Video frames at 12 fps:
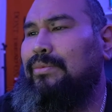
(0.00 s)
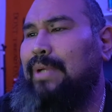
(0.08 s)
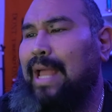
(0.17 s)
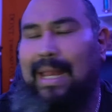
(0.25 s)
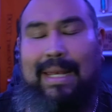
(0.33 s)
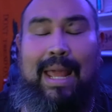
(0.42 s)

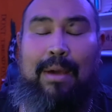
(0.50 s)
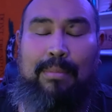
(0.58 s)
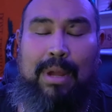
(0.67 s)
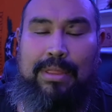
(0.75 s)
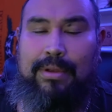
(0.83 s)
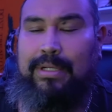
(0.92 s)
and now
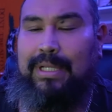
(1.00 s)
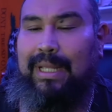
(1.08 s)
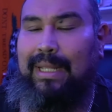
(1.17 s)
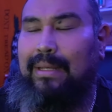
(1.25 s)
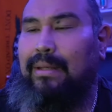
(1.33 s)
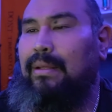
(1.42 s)
my
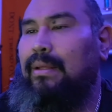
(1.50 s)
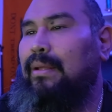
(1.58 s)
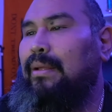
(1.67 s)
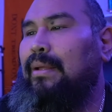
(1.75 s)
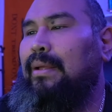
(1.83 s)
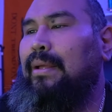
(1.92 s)
13
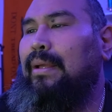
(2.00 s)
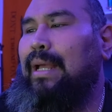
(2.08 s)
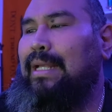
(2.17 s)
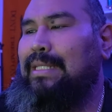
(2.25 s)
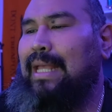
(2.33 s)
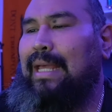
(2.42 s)

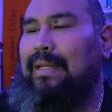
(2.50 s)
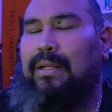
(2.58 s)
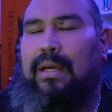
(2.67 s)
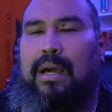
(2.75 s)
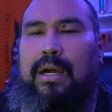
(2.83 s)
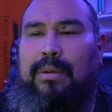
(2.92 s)
has had an
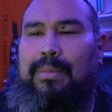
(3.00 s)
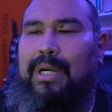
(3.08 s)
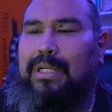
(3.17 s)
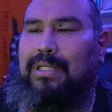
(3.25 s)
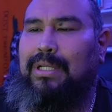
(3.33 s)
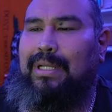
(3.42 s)

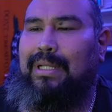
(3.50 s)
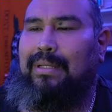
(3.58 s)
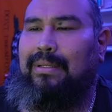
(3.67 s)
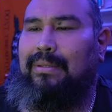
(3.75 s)
OtterBox on it.